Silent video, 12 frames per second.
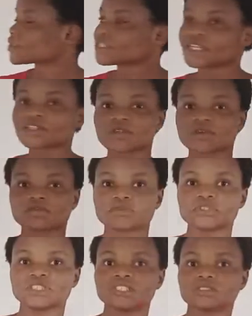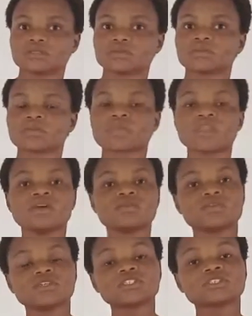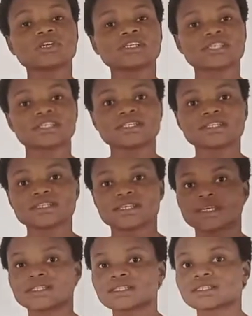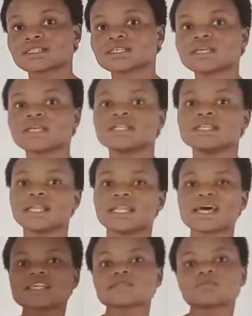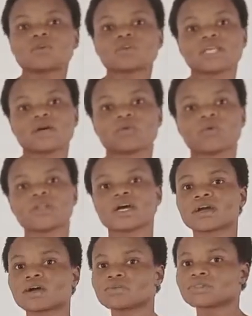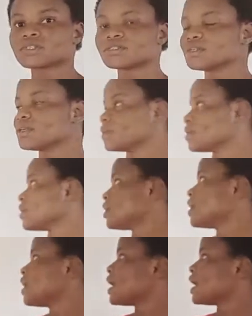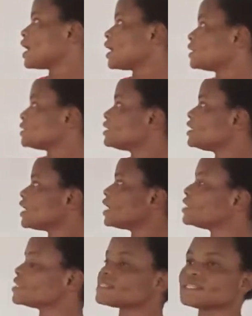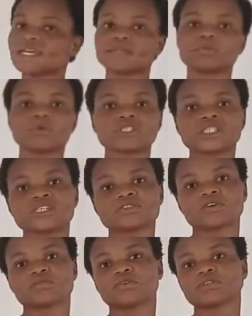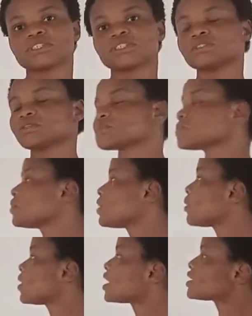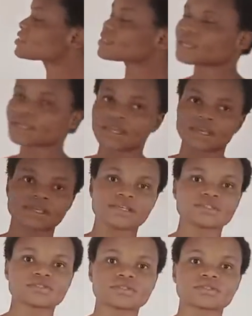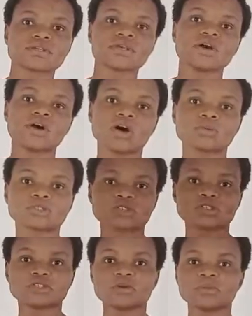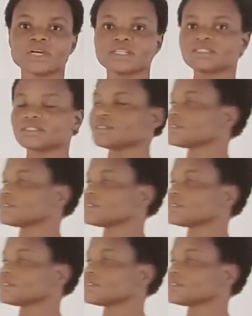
purchase of furniture. Furniture is an asset that lasts more than one accounting year. And here they said purchase of furniture. So our answer here is option number D.